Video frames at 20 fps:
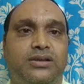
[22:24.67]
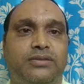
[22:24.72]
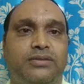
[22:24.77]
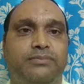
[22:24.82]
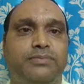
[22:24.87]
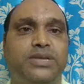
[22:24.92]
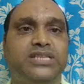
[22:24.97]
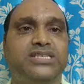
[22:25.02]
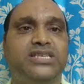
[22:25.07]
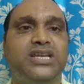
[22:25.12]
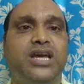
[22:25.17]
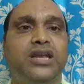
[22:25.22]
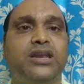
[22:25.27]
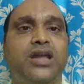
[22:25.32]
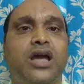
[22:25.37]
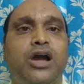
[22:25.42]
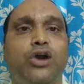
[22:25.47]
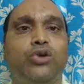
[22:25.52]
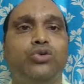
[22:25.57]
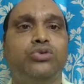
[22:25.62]
based
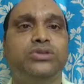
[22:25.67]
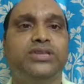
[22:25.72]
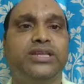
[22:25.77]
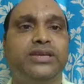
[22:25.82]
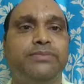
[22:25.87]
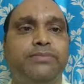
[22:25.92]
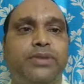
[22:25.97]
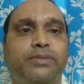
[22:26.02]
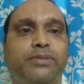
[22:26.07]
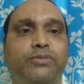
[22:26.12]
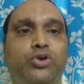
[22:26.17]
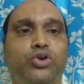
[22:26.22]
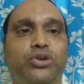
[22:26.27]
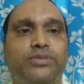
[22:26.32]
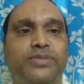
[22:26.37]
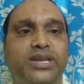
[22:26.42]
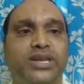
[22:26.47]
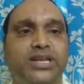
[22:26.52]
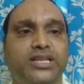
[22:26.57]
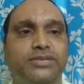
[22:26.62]
on how the
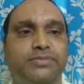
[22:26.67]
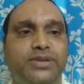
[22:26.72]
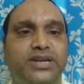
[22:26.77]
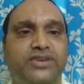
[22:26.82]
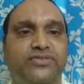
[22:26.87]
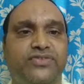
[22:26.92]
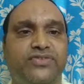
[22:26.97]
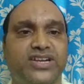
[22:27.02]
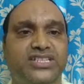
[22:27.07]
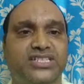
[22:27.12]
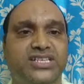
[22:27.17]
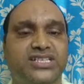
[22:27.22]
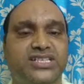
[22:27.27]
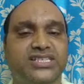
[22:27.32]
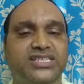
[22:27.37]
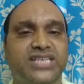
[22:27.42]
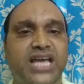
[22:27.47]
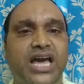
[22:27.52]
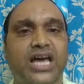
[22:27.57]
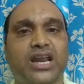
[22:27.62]
memory management
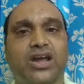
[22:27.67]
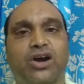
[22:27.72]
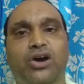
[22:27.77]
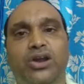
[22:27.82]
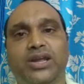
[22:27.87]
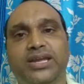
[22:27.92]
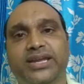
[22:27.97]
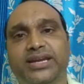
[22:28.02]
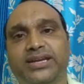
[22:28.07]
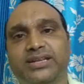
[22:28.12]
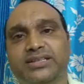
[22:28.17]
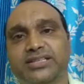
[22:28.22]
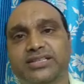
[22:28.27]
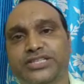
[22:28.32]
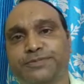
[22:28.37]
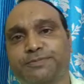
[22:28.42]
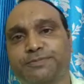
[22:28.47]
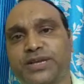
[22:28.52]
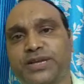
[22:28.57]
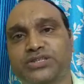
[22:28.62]
functions are allocating
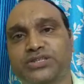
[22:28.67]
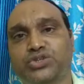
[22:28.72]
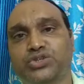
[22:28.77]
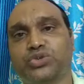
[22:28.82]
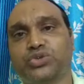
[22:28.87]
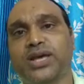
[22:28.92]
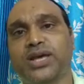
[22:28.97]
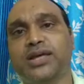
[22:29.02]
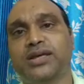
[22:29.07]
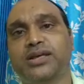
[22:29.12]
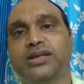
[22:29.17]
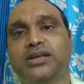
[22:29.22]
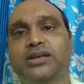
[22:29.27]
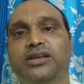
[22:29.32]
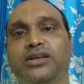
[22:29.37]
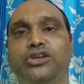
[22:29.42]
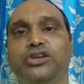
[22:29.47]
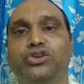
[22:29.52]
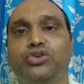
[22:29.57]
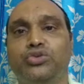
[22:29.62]
the space to the
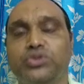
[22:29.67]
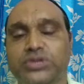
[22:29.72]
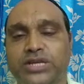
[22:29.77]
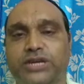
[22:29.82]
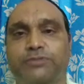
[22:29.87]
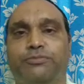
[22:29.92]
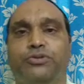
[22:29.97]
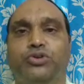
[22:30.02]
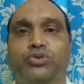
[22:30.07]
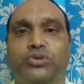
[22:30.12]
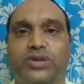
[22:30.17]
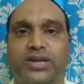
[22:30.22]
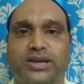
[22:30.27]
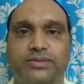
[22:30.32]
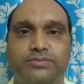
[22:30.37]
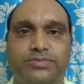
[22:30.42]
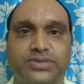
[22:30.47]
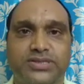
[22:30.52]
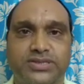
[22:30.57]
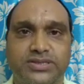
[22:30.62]
user
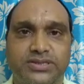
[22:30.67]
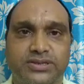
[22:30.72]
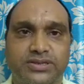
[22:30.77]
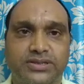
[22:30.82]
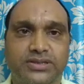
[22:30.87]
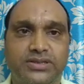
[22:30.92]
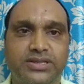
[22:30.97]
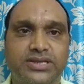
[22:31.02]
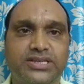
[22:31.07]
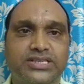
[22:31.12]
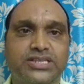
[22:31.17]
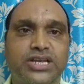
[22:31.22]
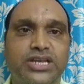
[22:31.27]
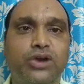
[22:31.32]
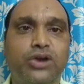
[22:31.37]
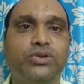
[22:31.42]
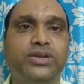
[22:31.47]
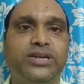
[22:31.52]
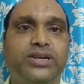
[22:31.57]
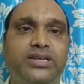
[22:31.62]
programs. That is
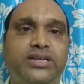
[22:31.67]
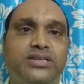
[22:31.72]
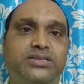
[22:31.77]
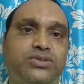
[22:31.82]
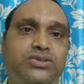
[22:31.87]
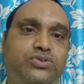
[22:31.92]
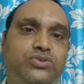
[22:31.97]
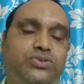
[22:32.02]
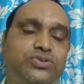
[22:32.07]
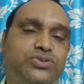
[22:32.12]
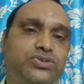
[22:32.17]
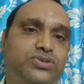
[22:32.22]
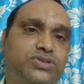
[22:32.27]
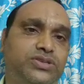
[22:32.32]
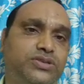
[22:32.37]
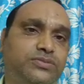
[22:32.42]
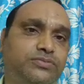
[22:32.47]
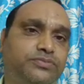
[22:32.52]
how it is used.